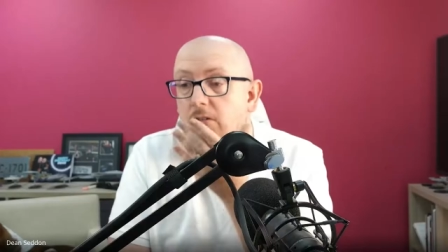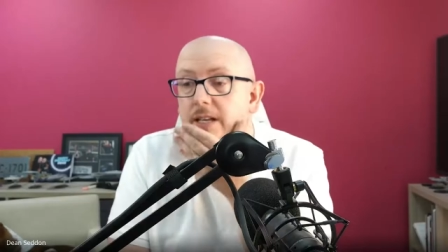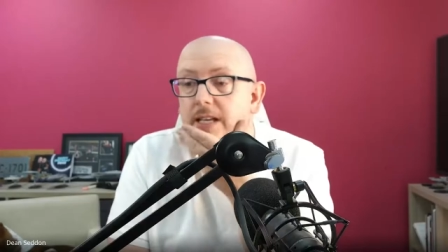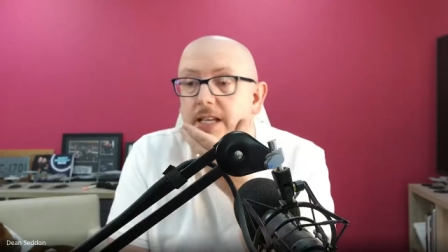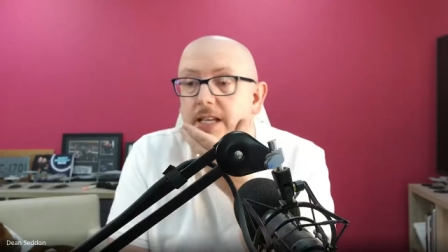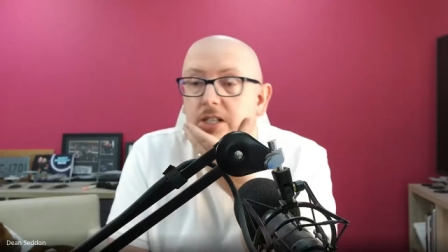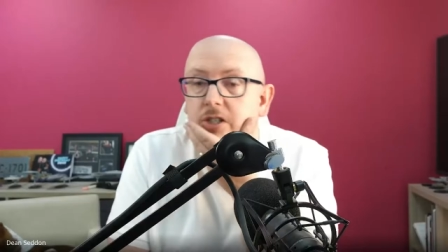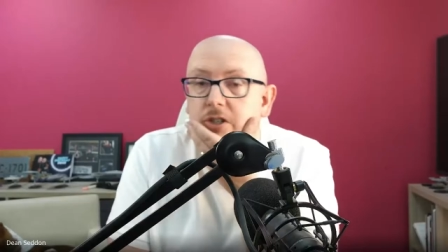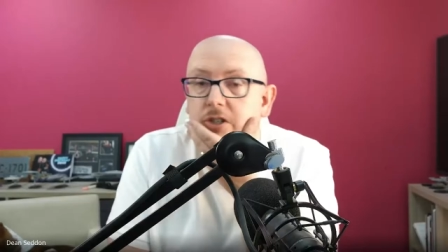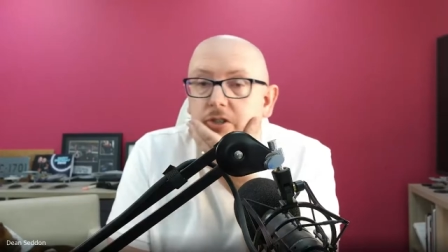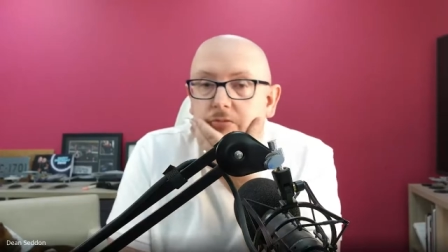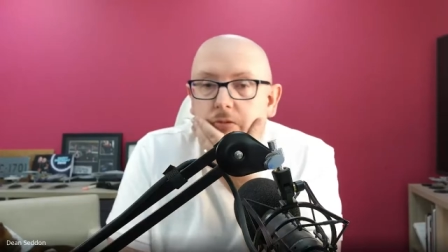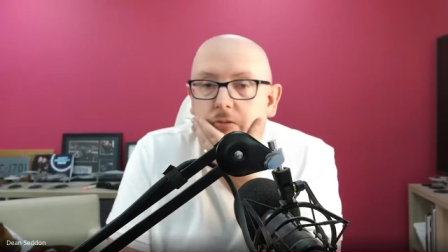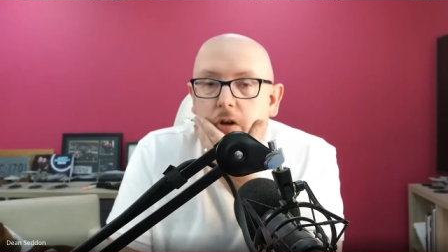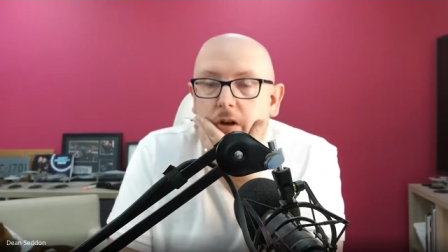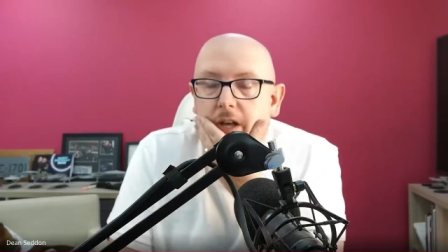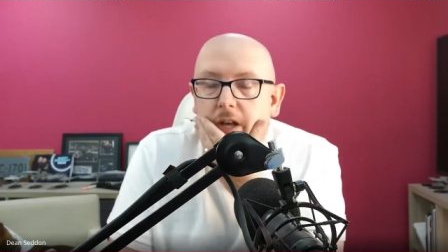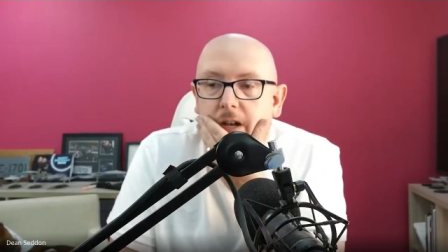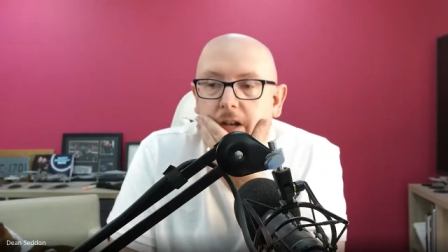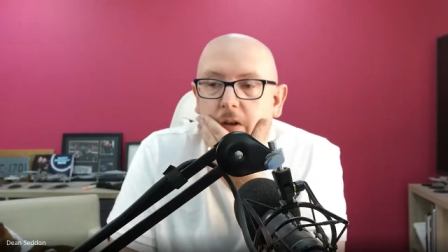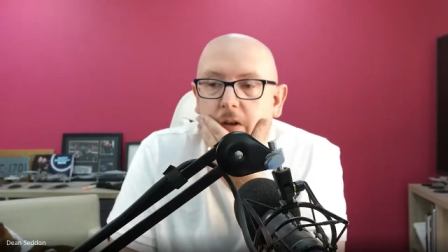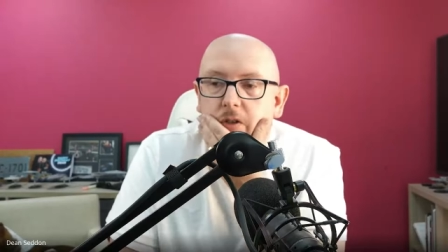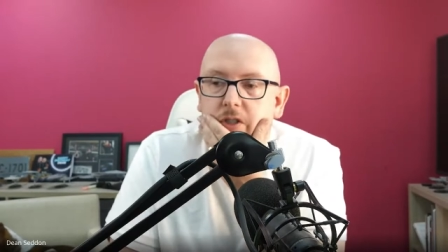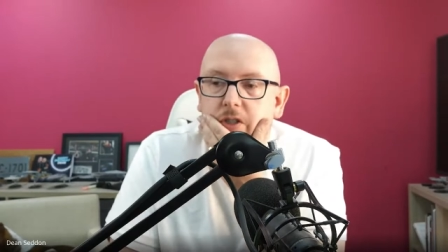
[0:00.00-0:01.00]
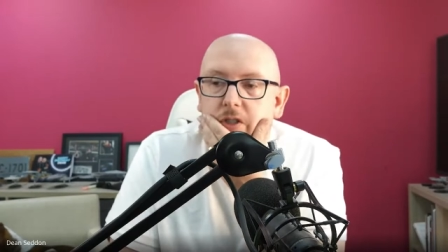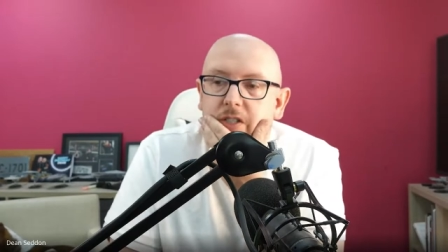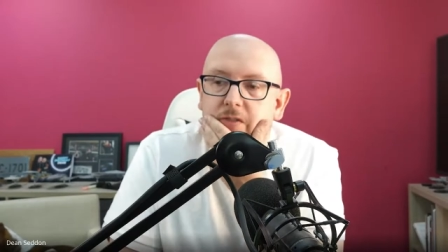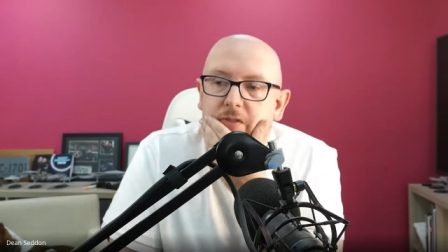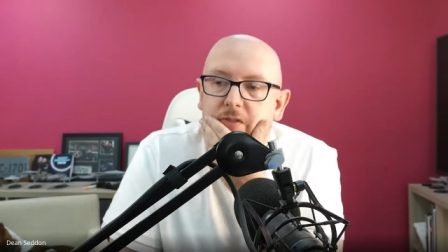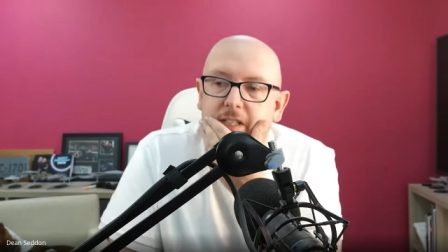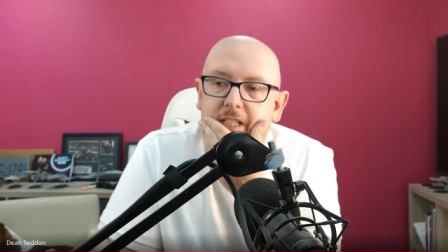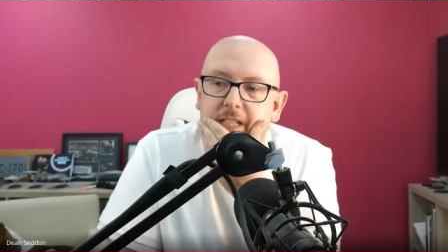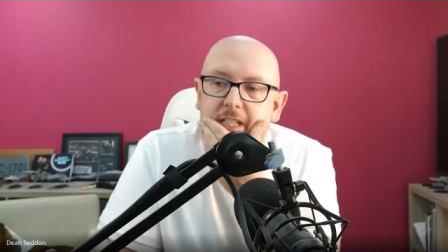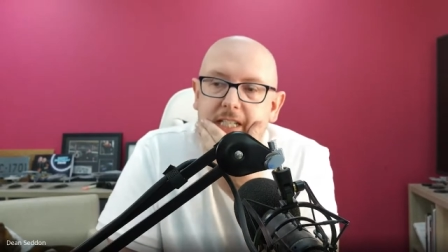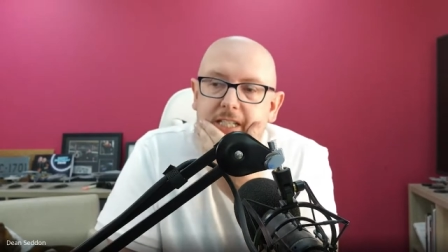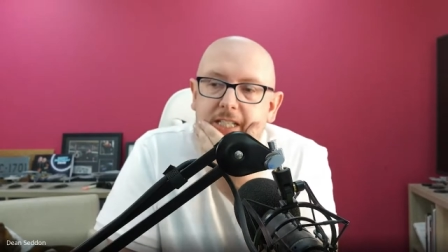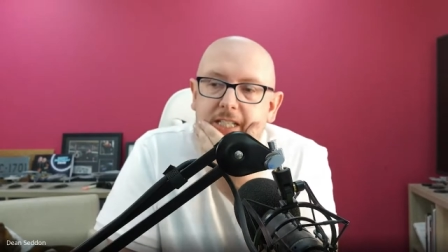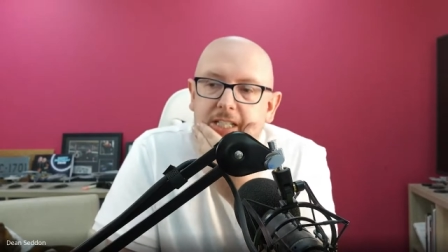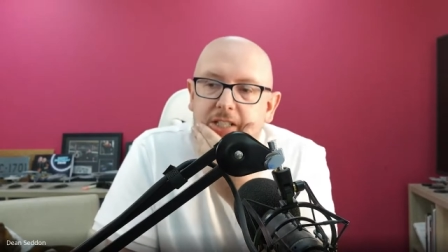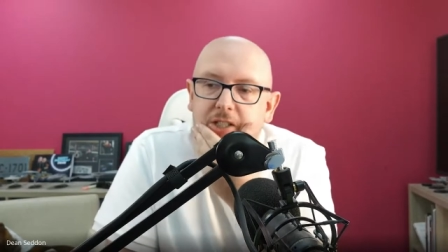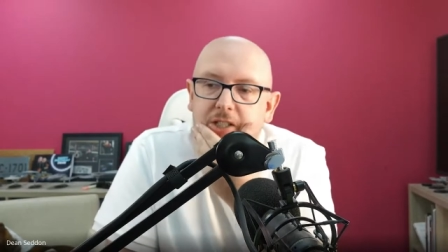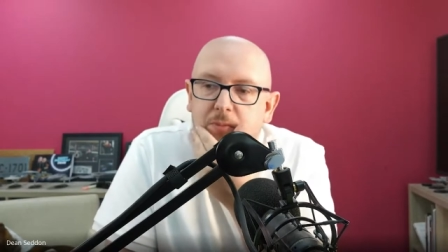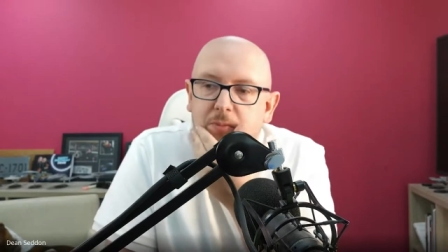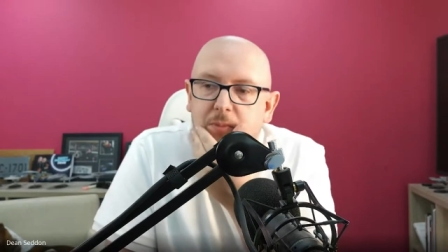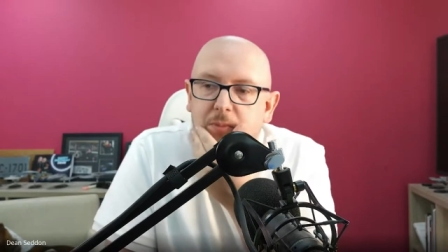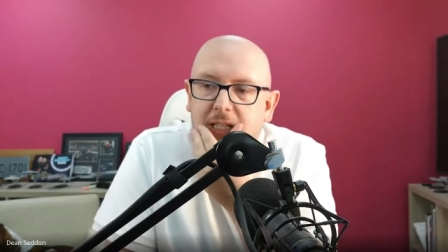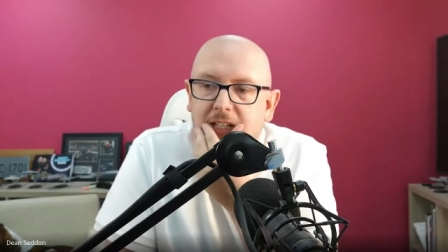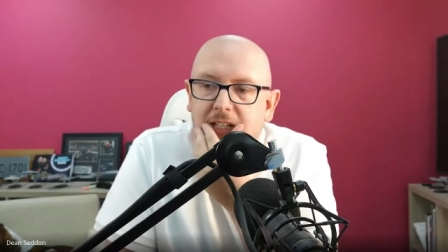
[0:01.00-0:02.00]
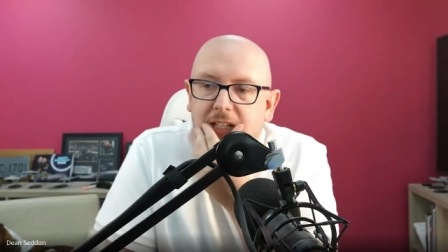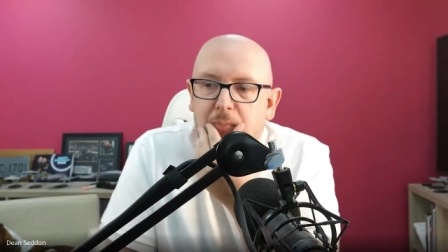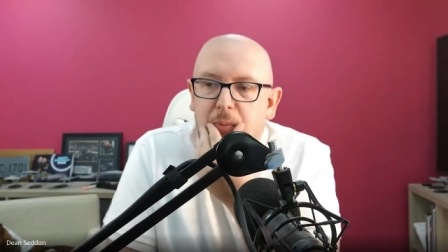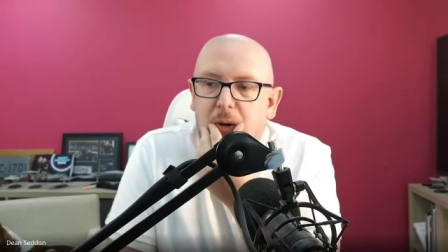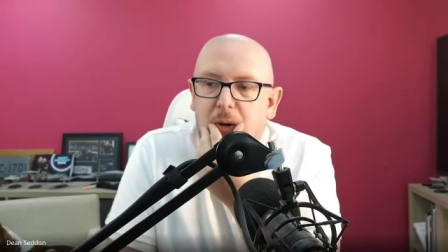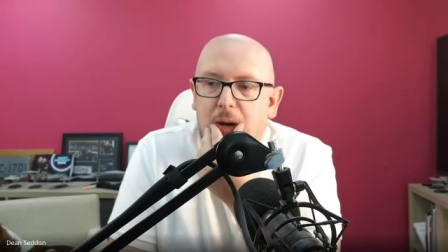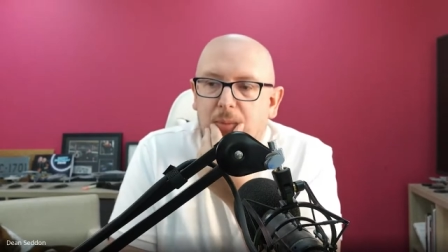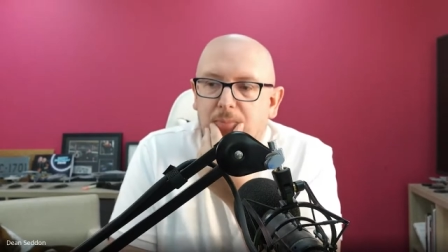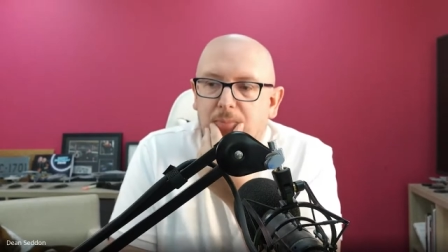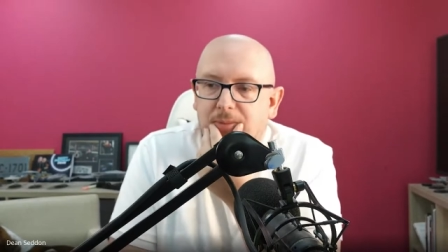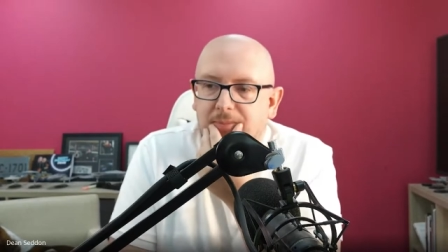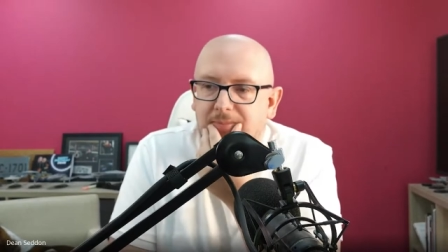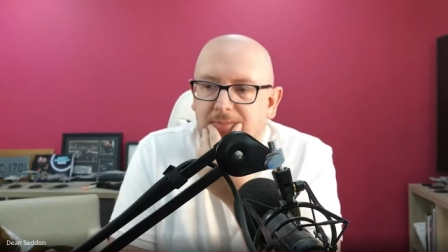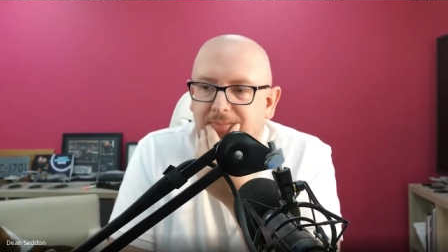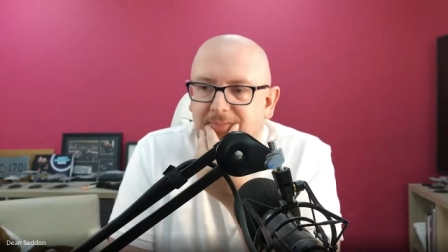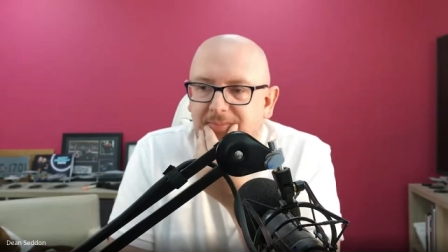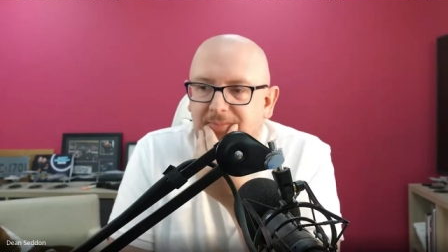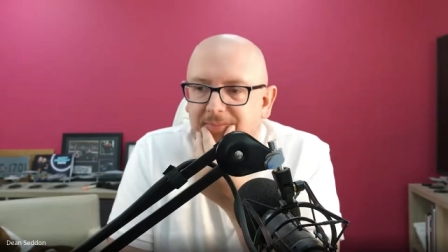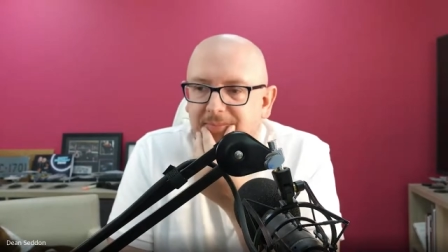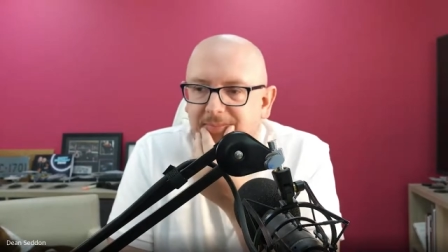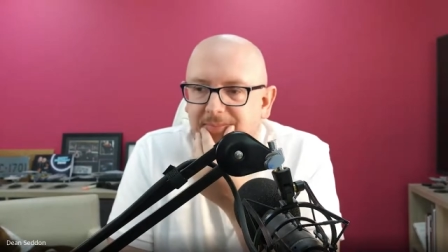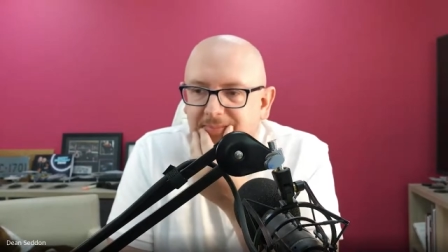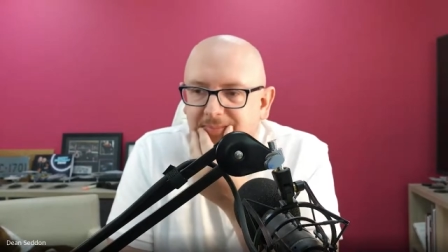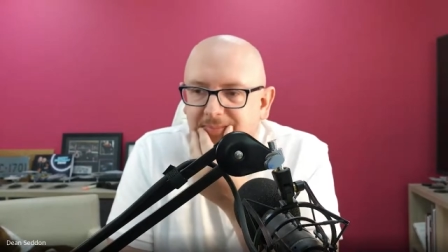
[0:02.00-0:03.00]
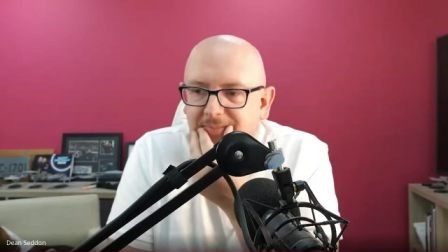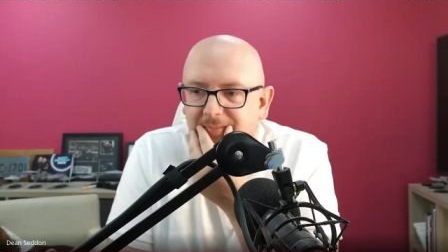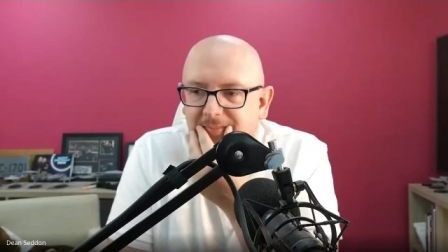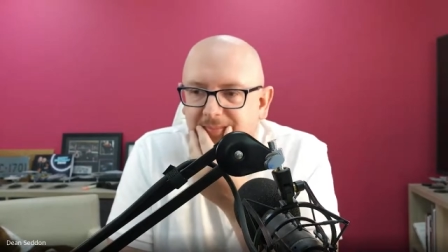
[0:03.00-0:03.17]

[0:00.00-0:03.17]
he does rocket launches for sixty-two million a pop. Yeah,